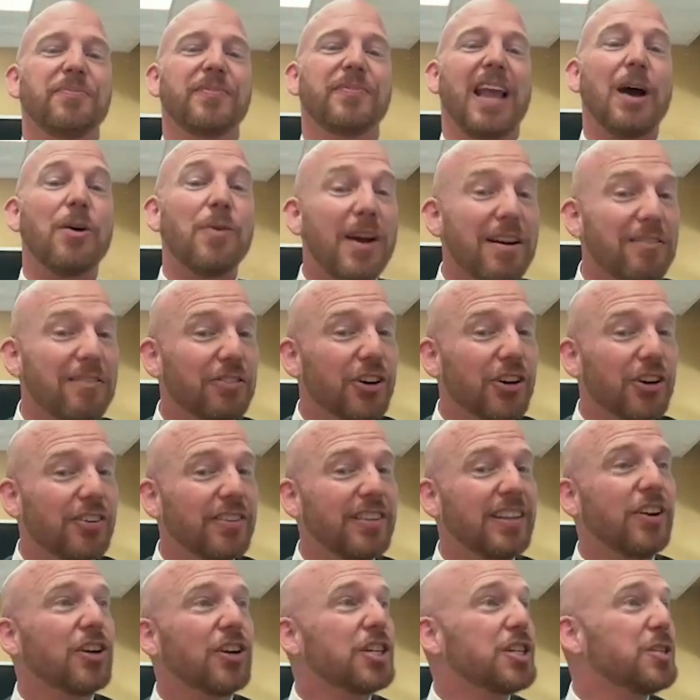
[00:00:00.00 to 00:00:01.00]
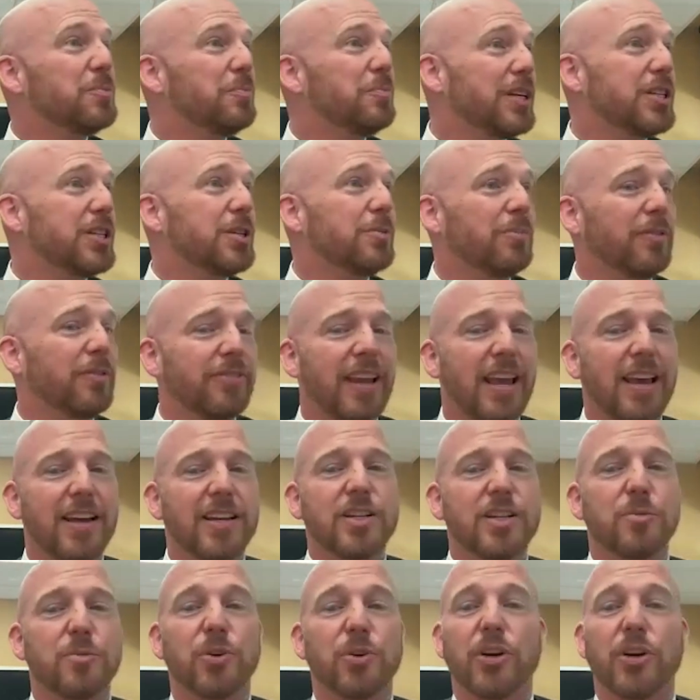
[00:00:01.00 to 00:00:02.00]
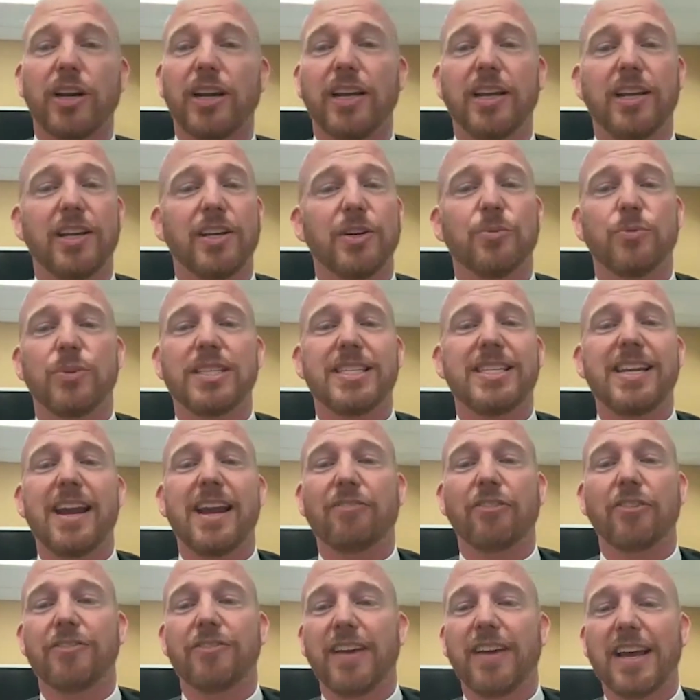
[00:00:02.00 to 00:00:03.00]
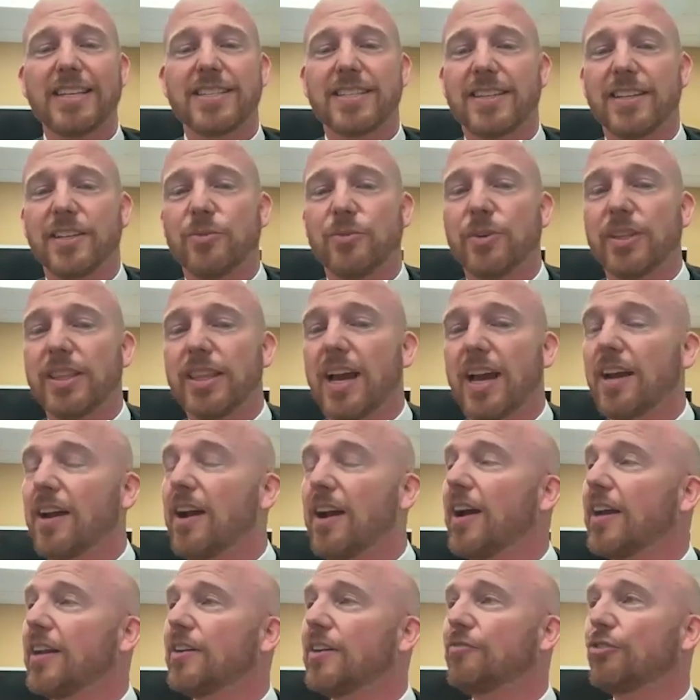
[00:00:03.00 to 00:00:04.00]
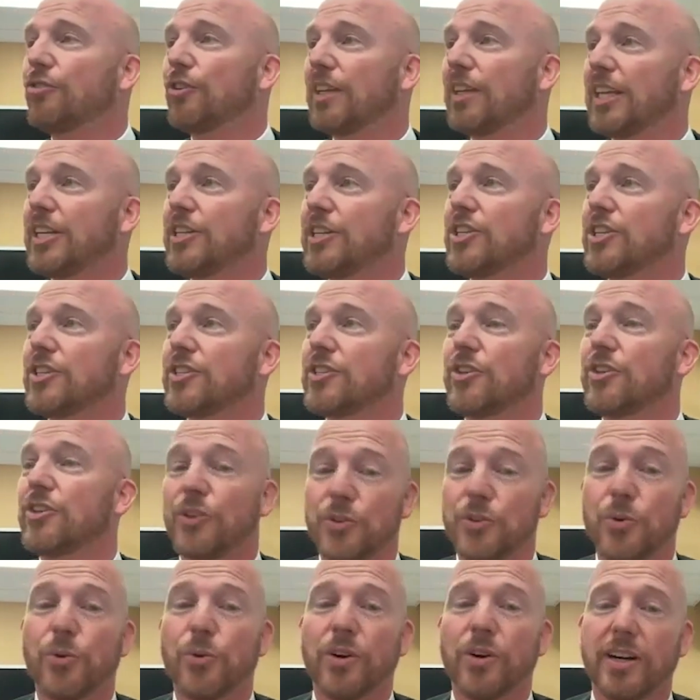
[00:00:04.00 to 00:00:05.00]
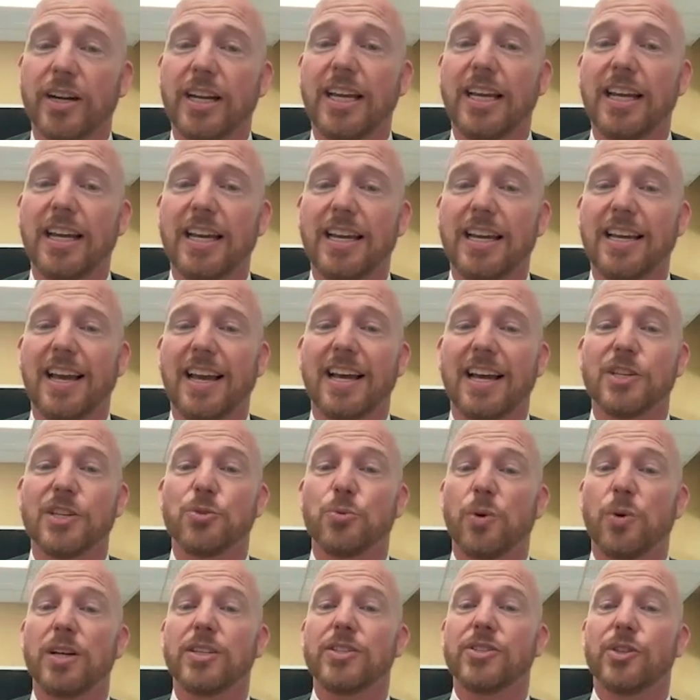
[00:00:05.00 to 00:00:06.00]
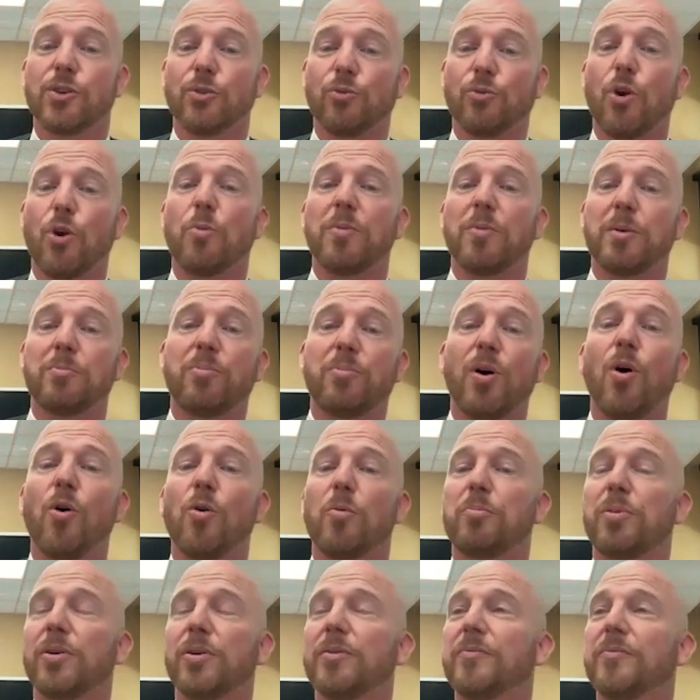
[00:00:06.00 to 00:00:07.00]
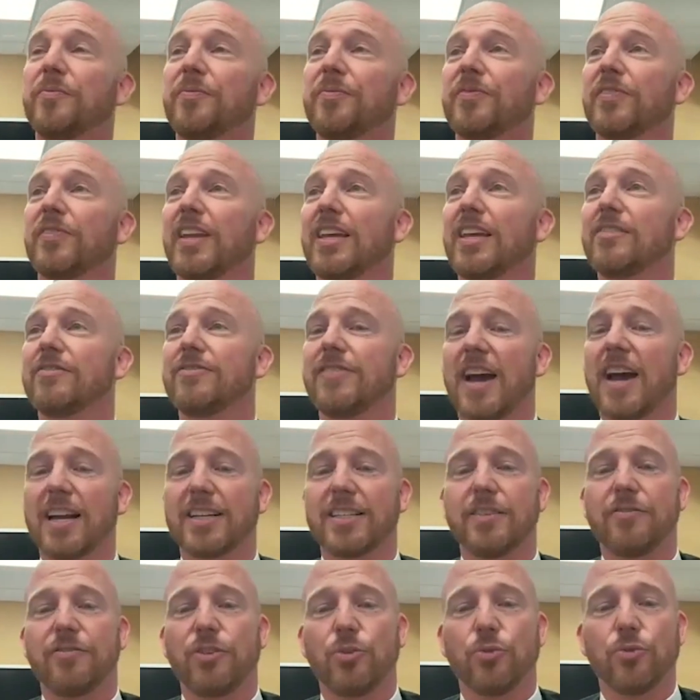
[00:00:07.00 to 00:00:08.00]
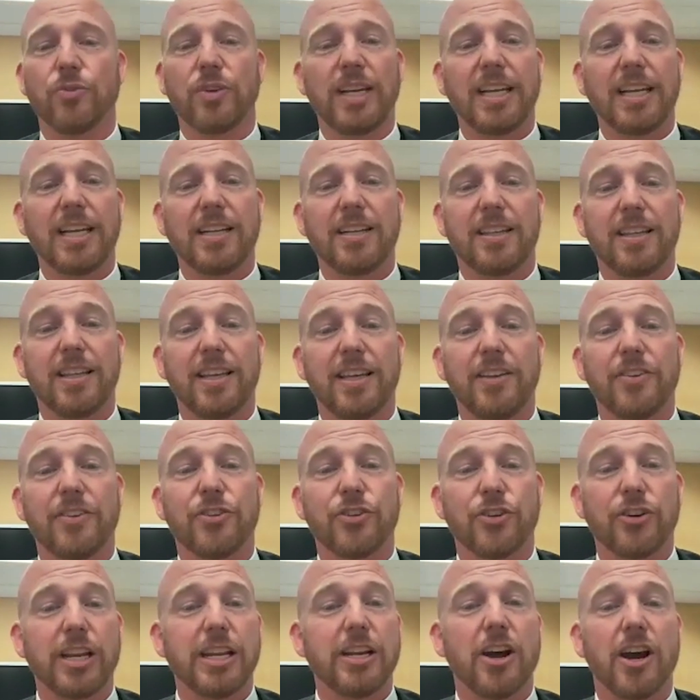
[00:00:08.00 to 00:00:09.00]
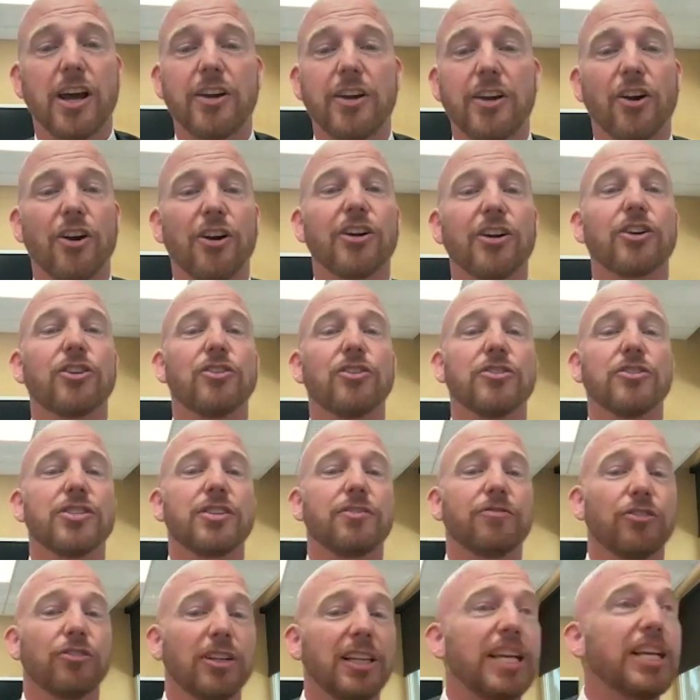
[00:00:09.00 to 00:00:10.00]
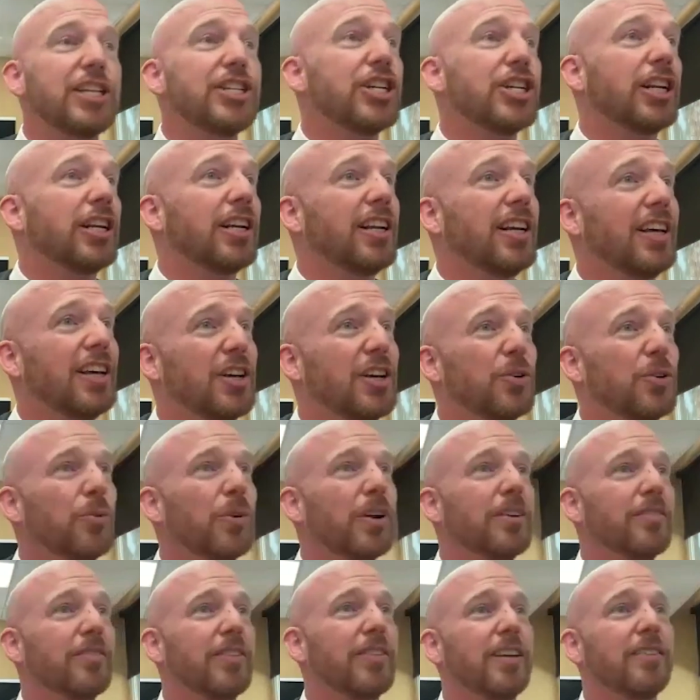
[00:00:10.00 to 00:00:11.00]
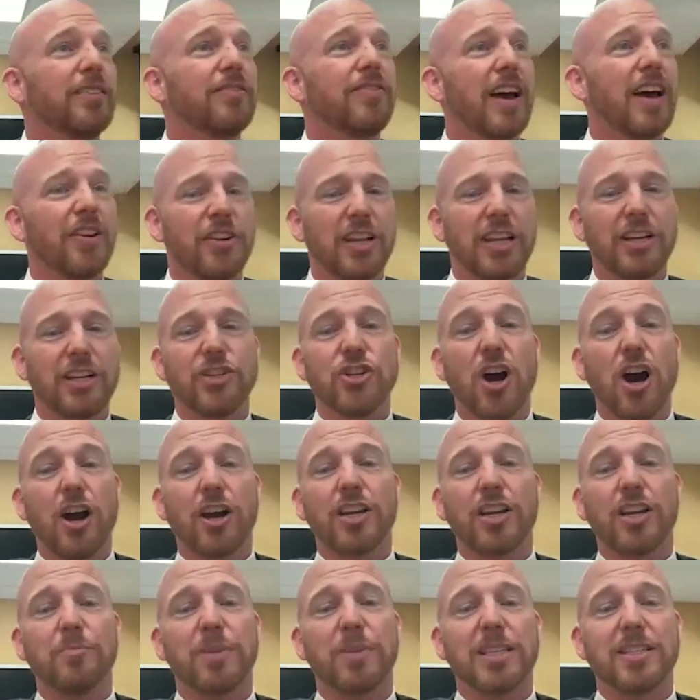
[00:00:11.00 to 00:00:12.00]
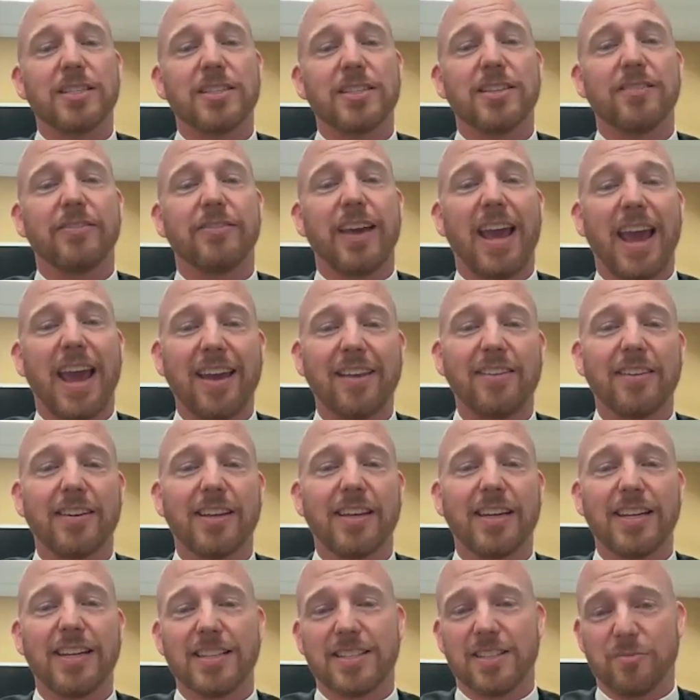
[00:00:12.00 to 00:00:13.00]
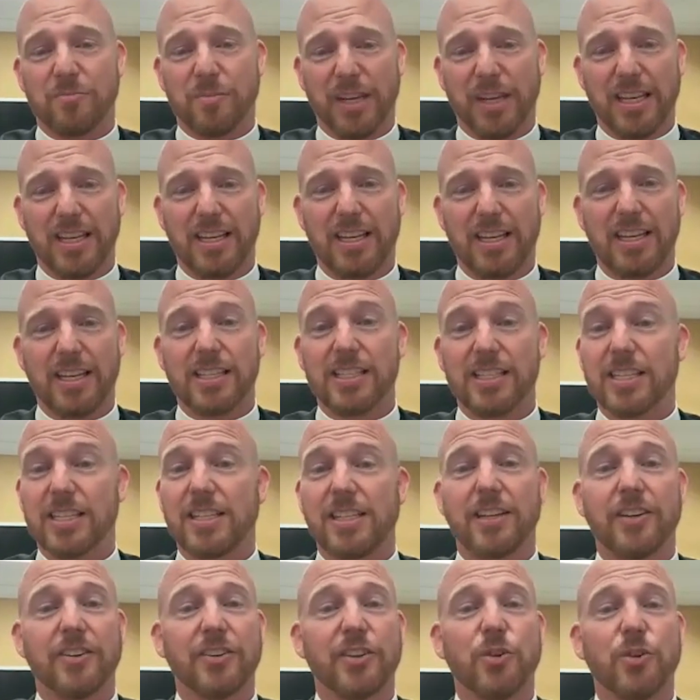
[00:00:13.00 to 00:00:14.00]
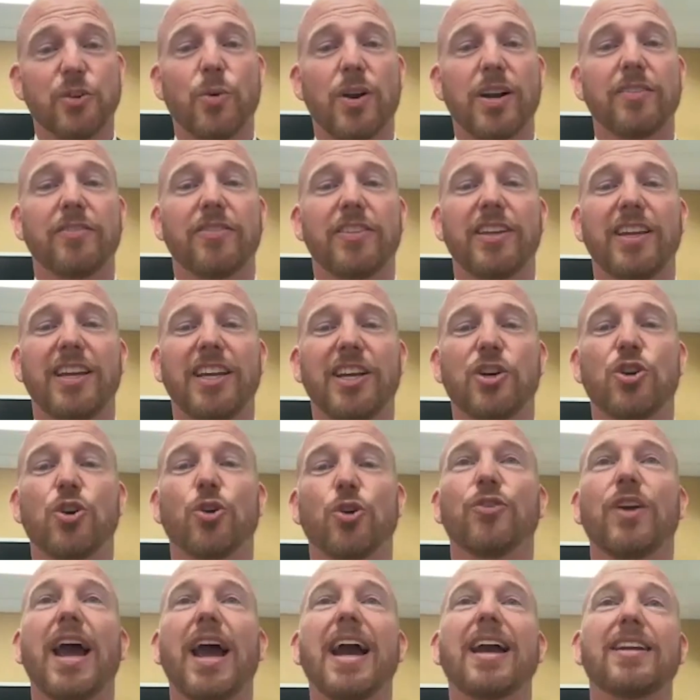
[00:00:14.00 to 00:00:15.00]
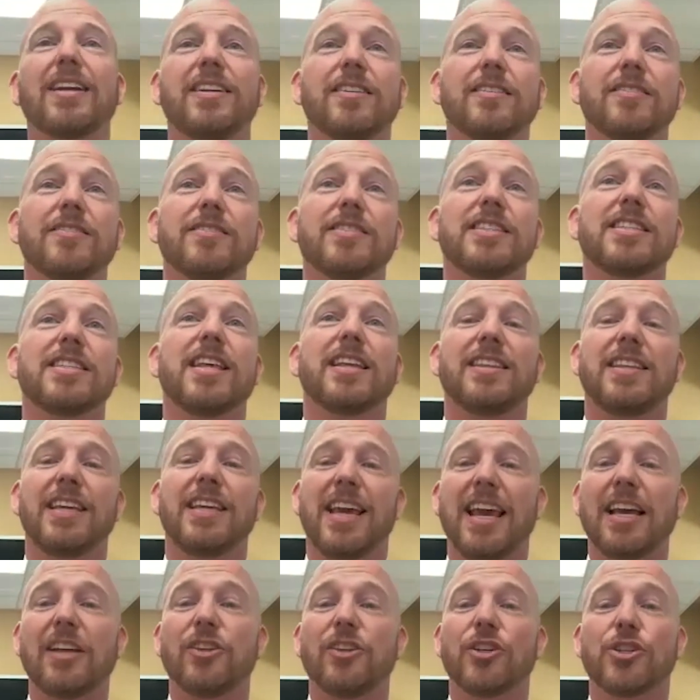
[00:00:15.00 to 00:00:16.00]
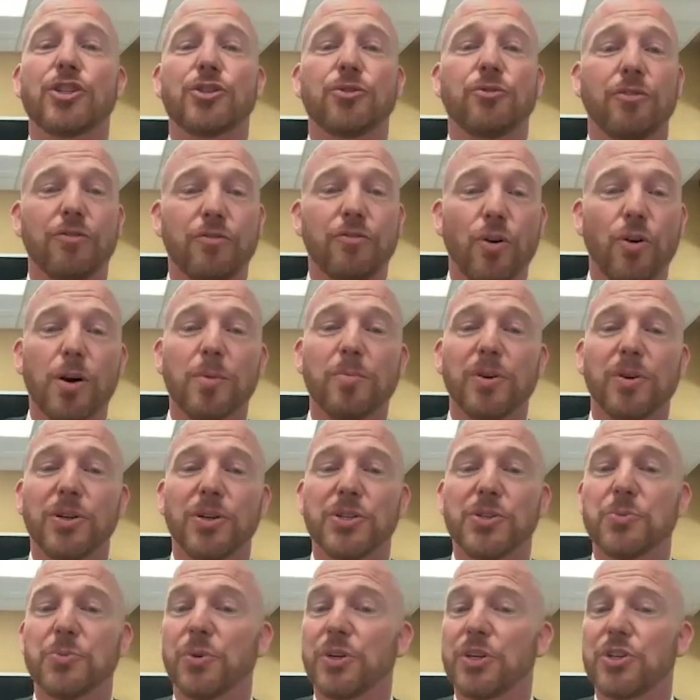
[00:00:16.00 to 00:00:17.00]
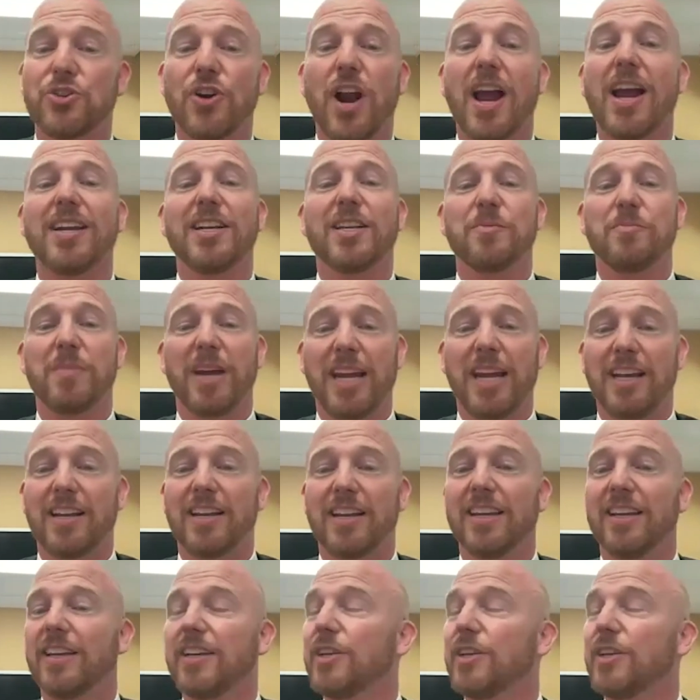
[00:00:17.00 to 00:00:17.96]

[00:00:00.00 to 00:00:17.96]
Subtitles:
However, the Archbishop of Canterbury was never vested with that kind of religious authority, as was the Roman Pope. In fact, if you read the 39 Articles of Religion, one of the founding documents of Anglicanism, it's clear that one of the correctives that the English reformers were trying to make